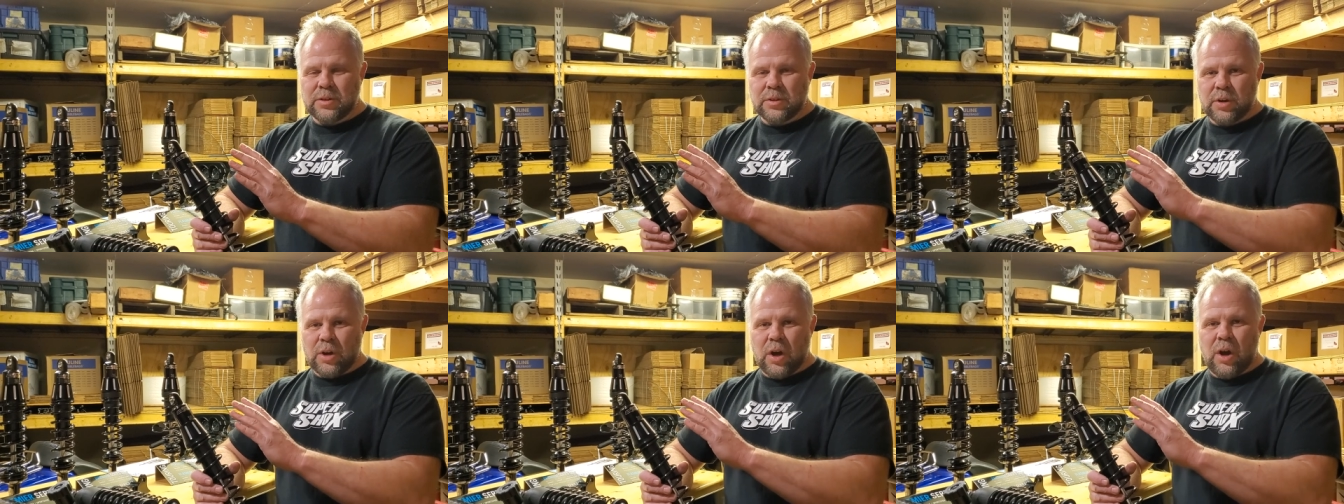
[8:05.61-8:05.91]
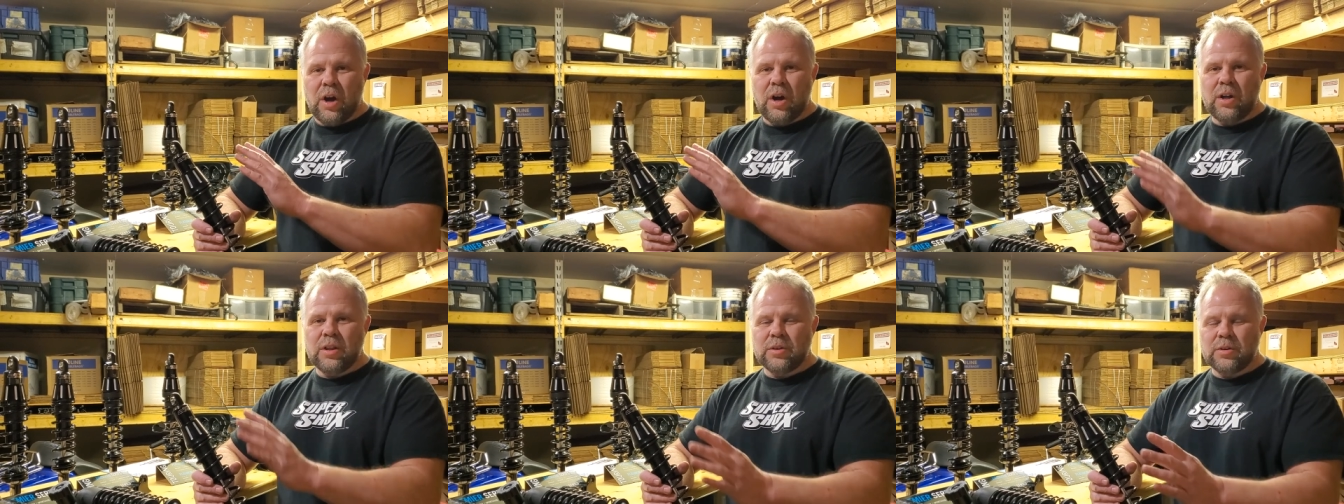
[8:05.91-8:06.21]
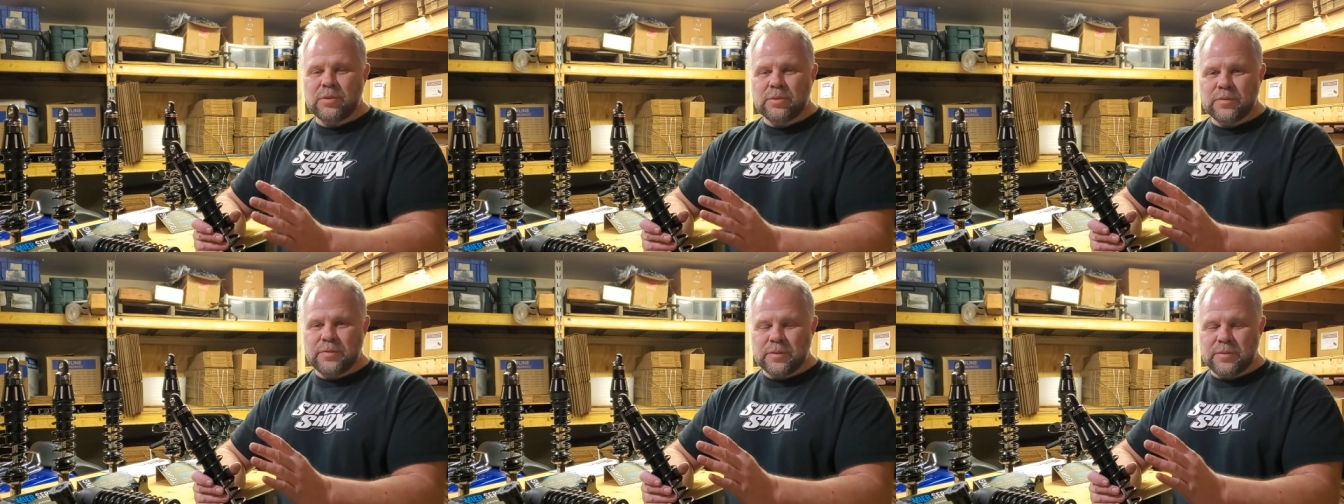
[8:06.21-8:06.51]
They're
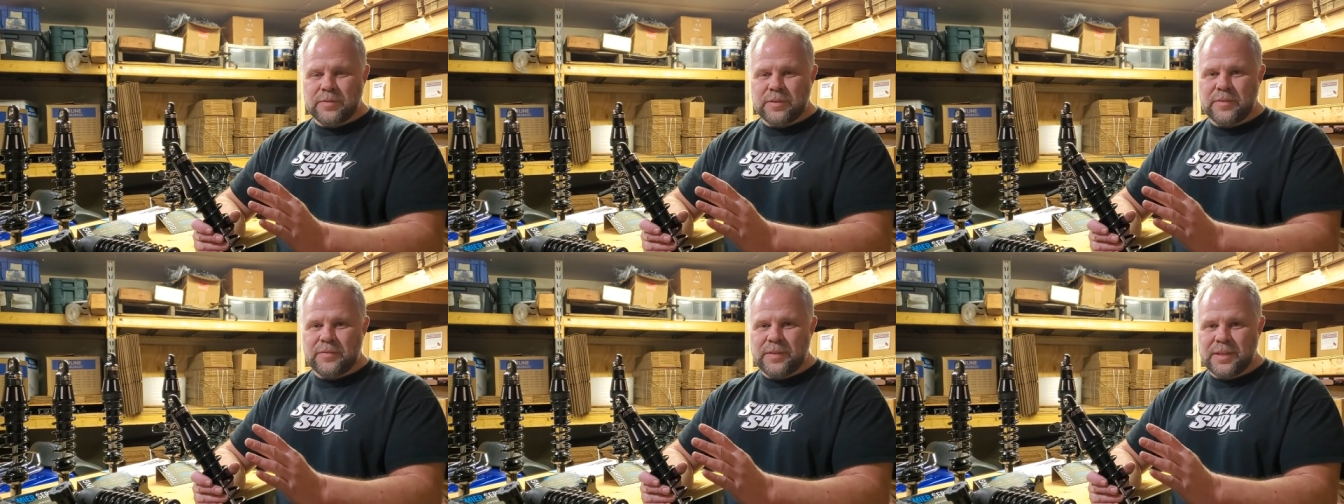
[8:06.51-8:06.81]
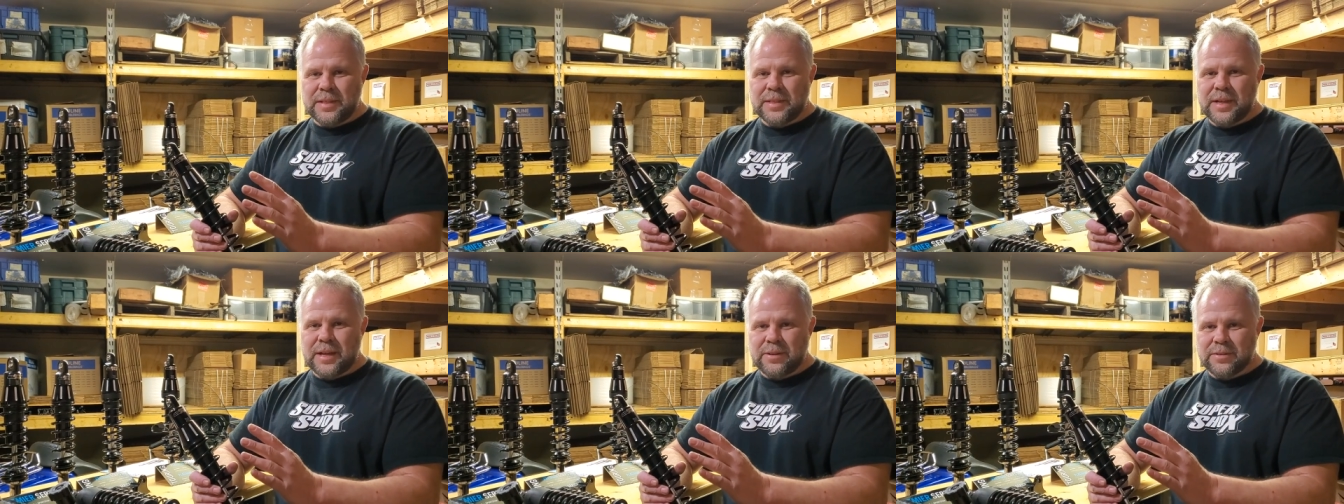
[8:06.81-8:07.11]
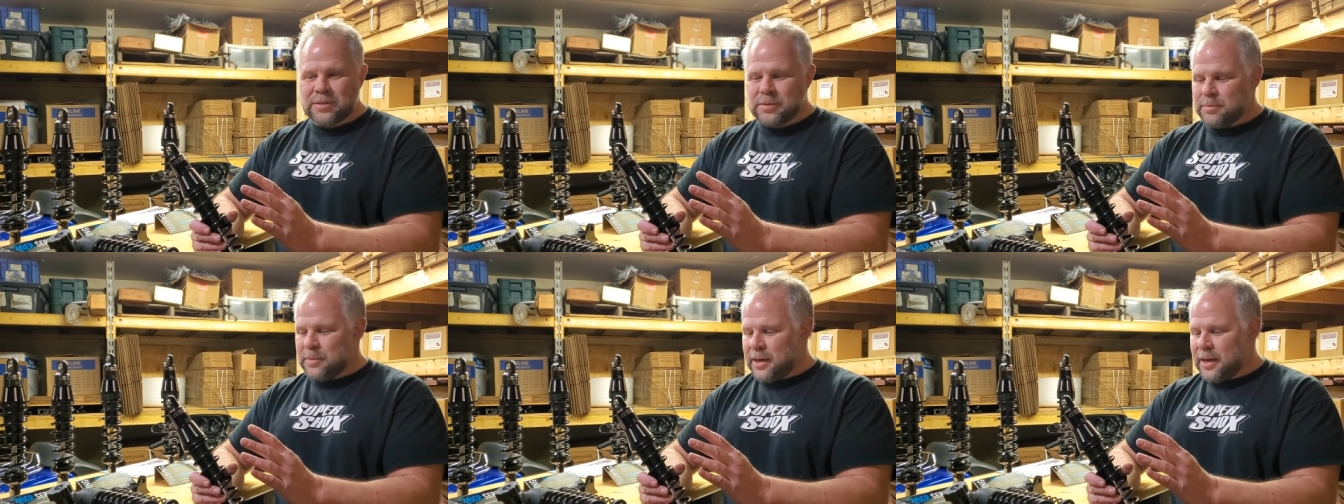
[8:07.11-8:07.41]
all over
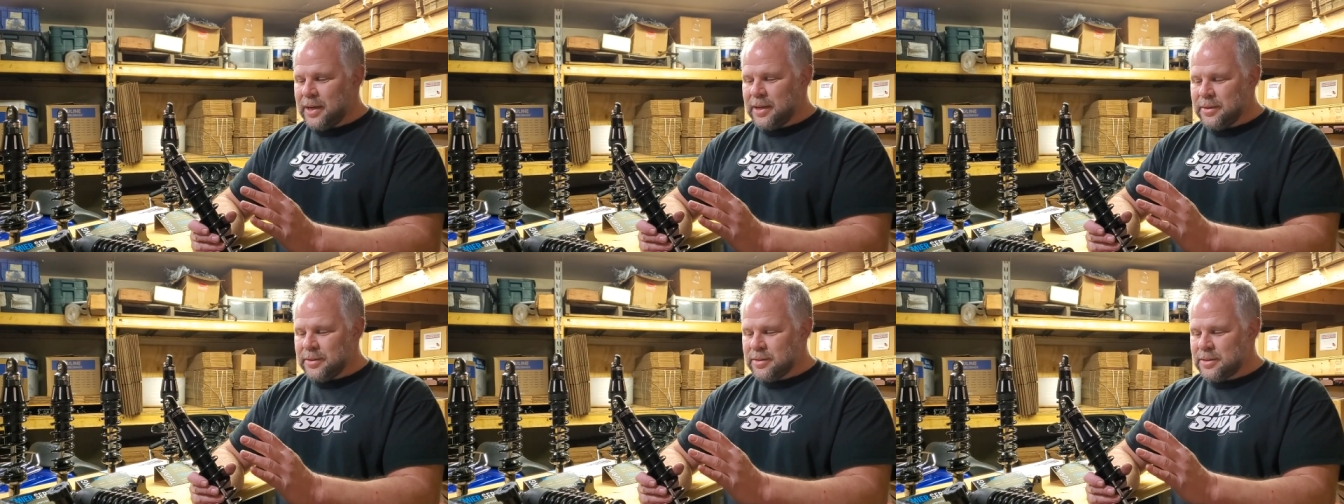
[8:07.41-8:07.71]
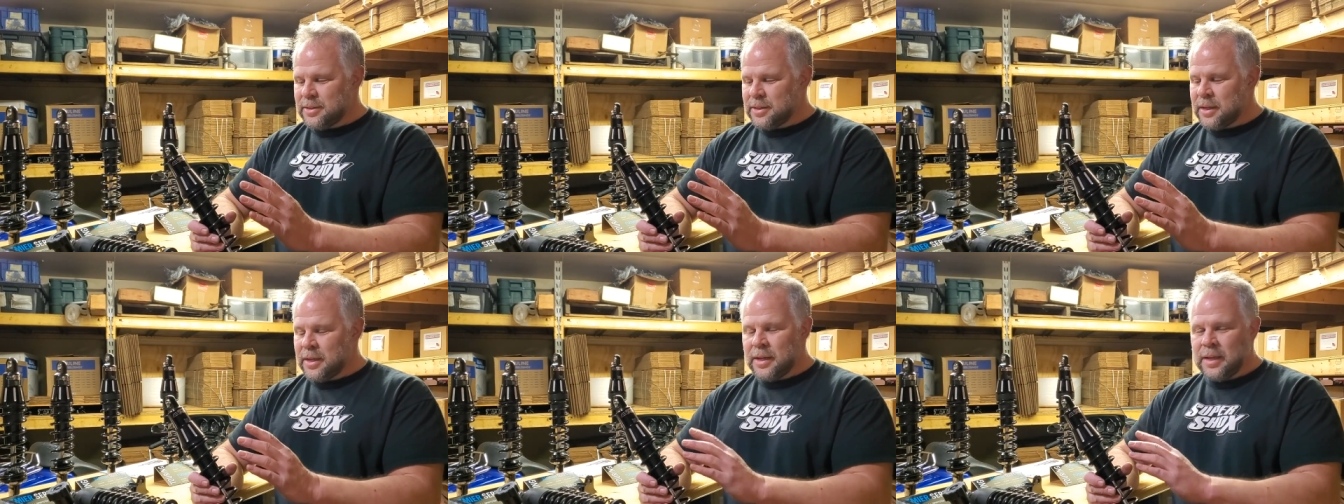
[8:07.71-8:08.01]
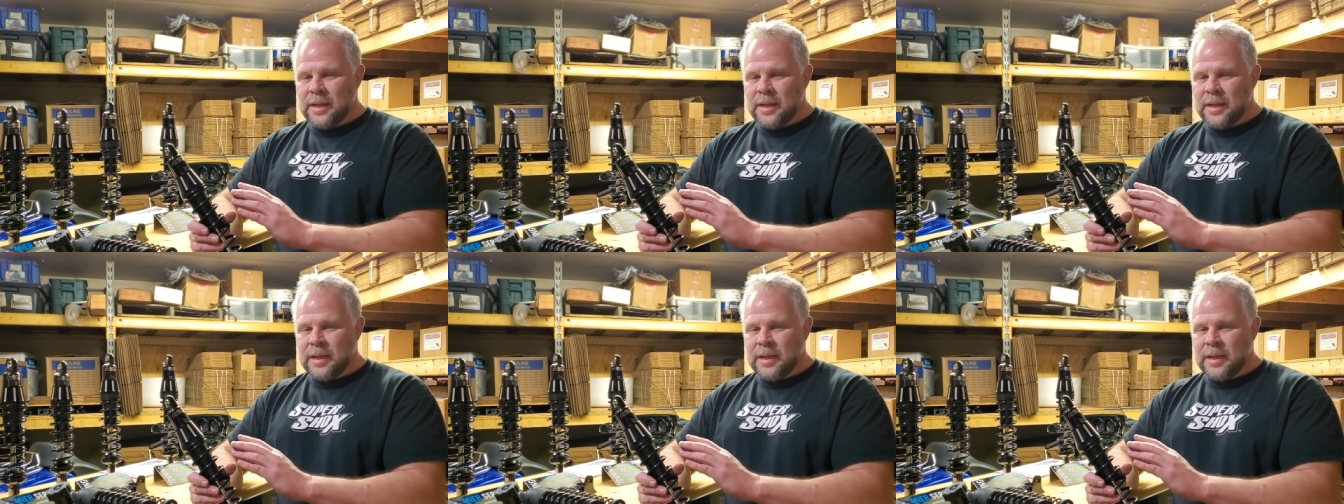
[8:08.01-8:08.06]
50,000 miles